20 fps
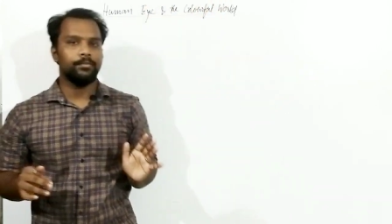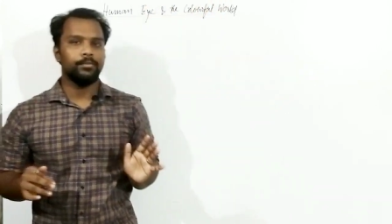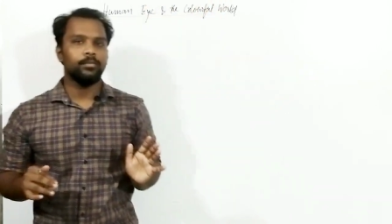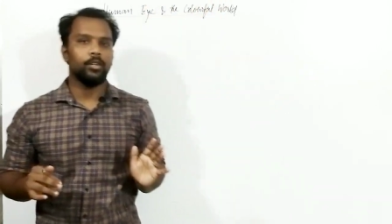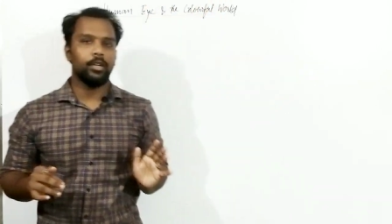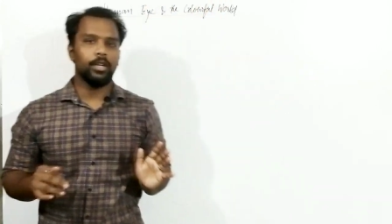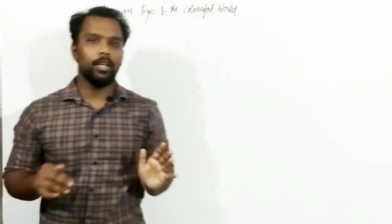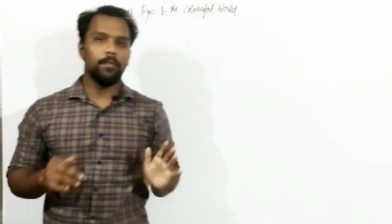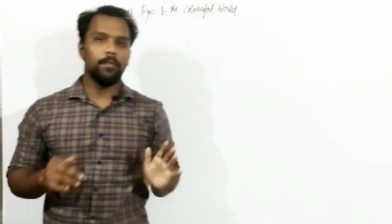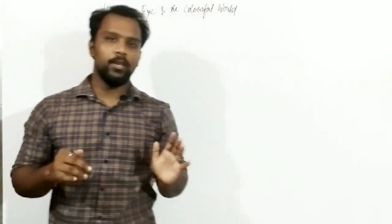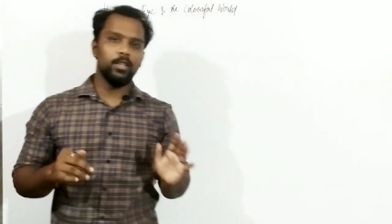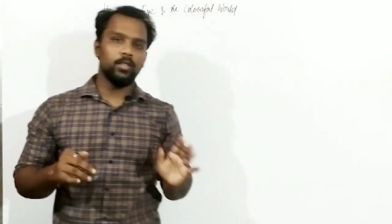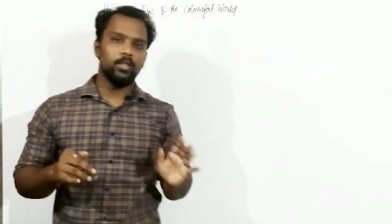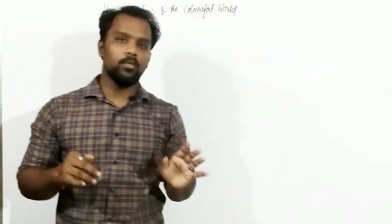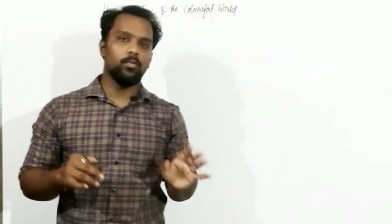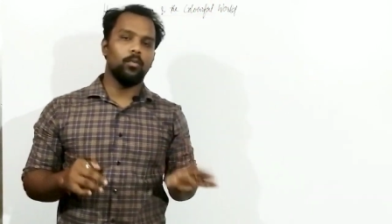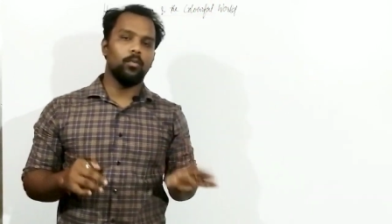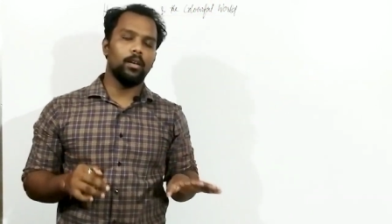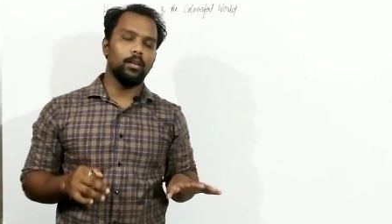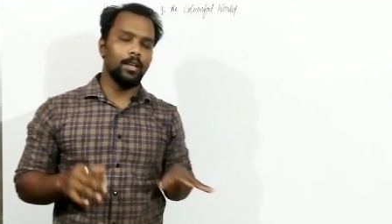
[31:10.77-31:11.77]
Okay, that means
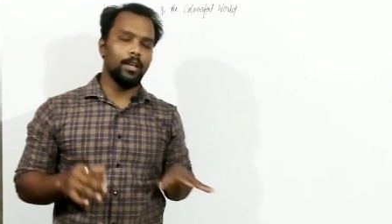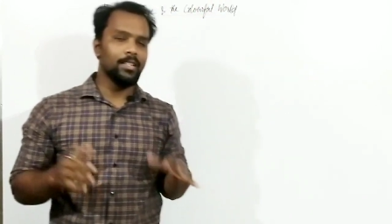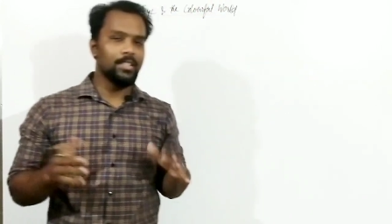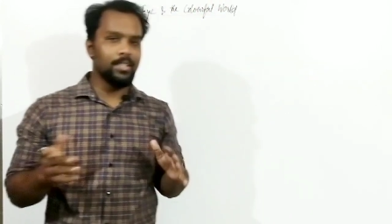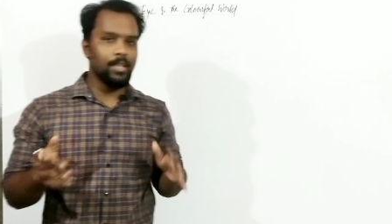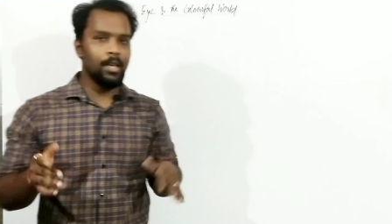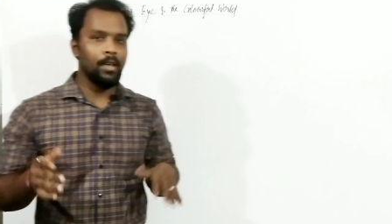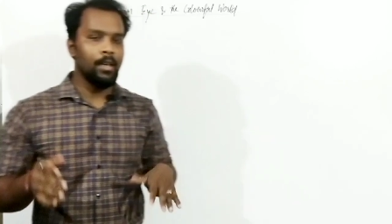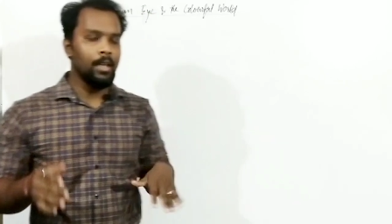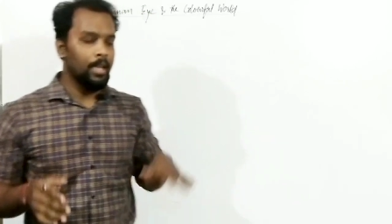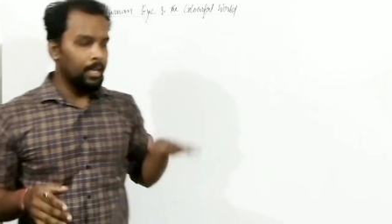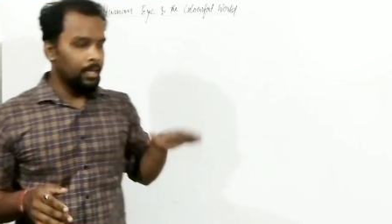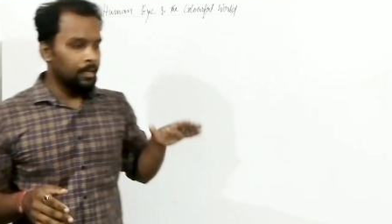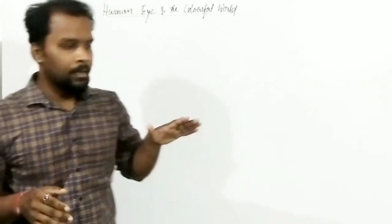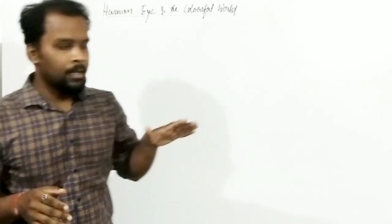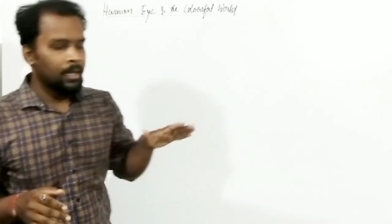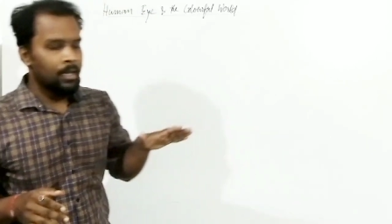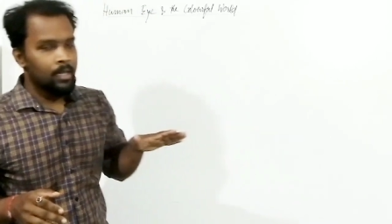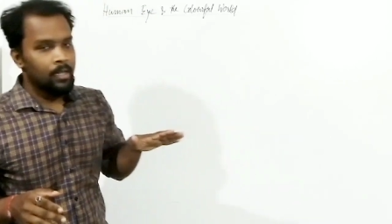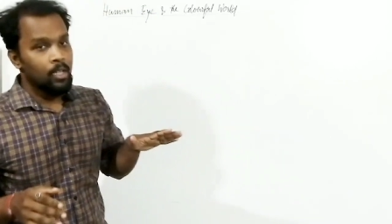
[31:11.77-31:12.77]
what you can say,
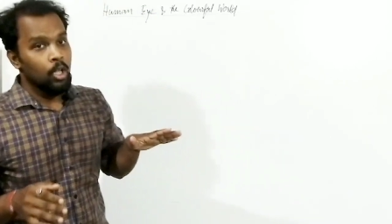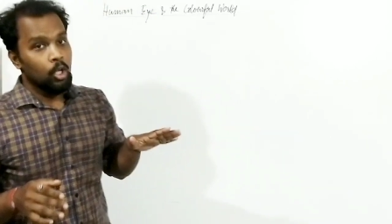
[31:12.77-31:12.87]
the